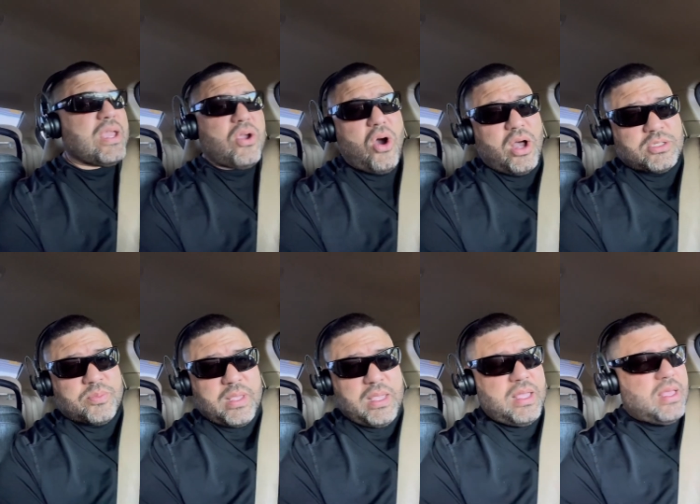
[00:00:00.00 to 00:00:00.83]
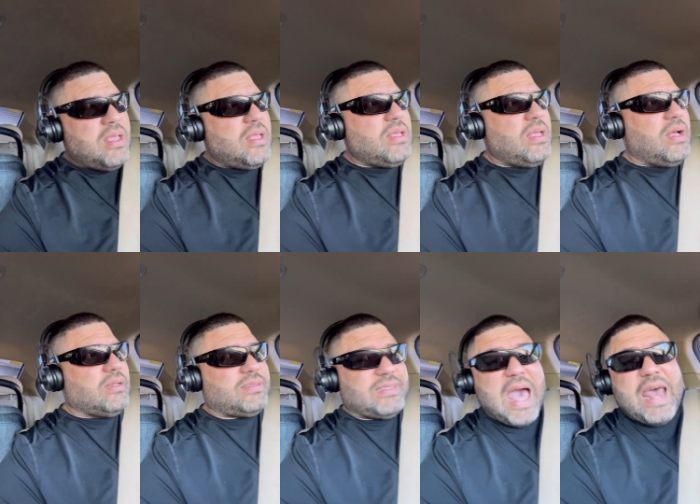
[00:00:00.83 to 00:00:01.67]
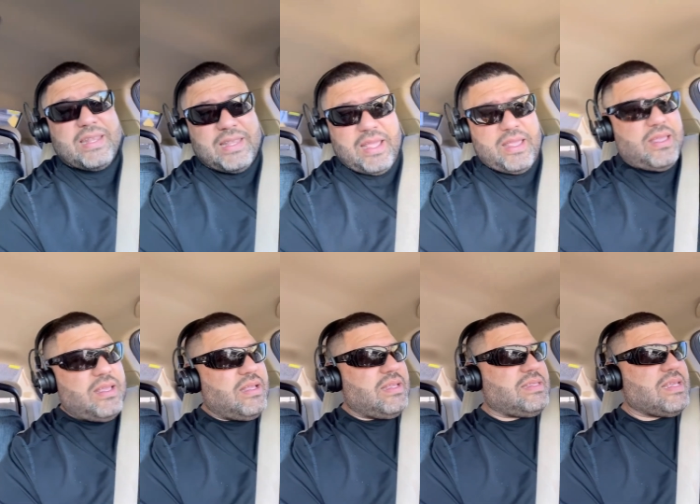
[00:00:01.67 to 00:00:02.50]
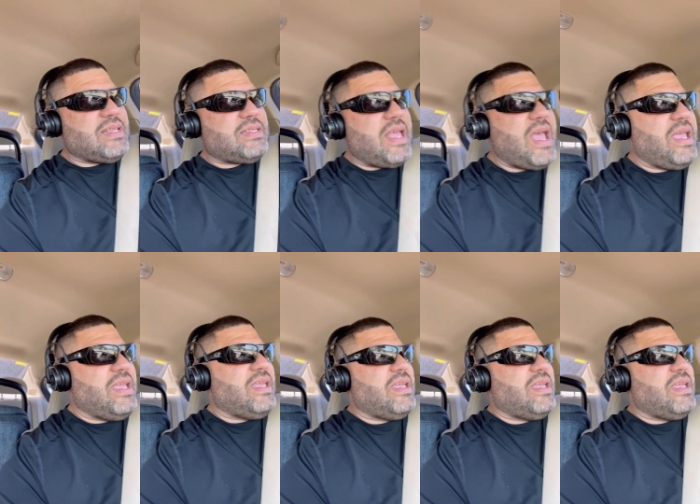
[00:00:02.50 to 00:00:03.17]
calls me on Saturday. He says, hey,